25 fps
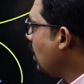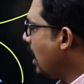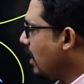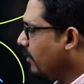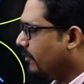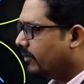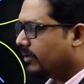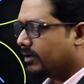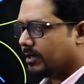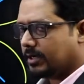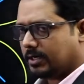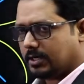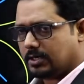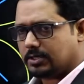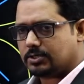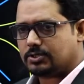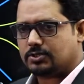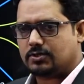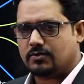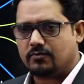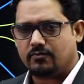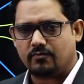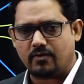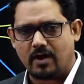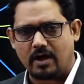have a
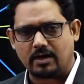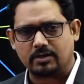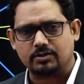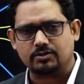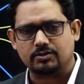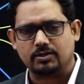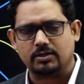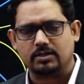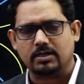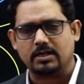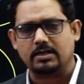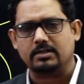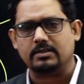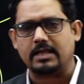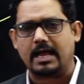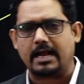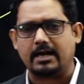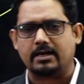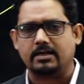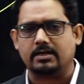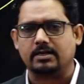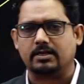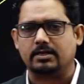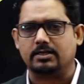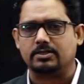recursive function, in
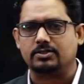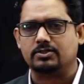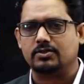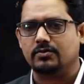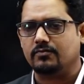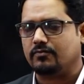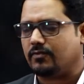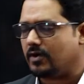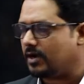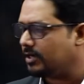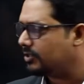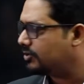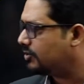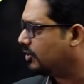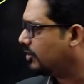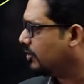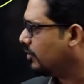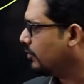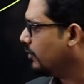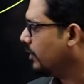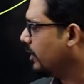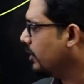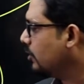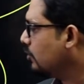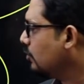that recursive function
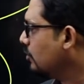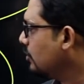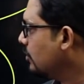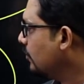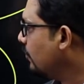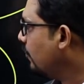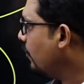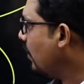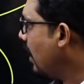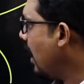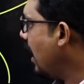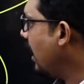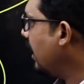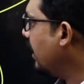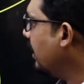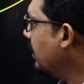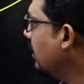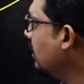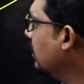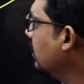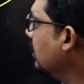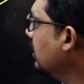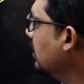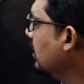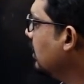you need to
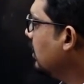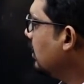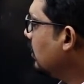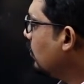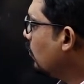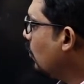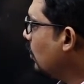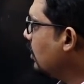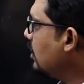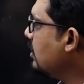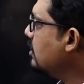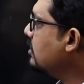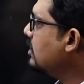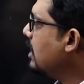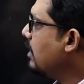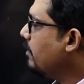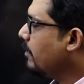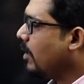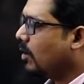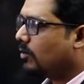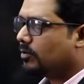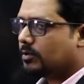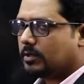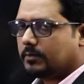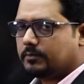define what is the
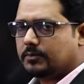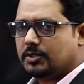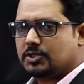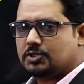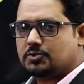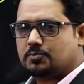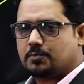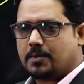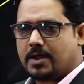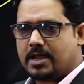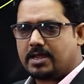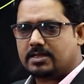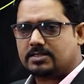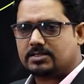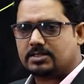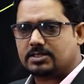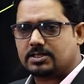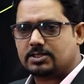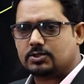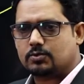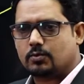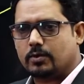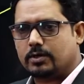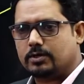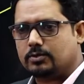amount of the space it
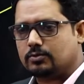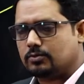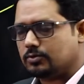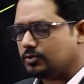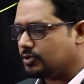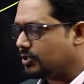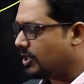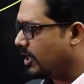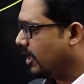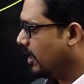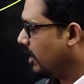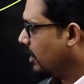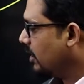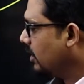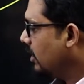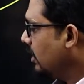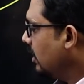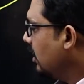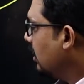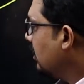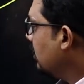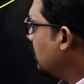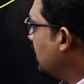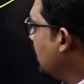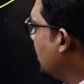is going to take.
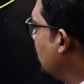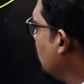Then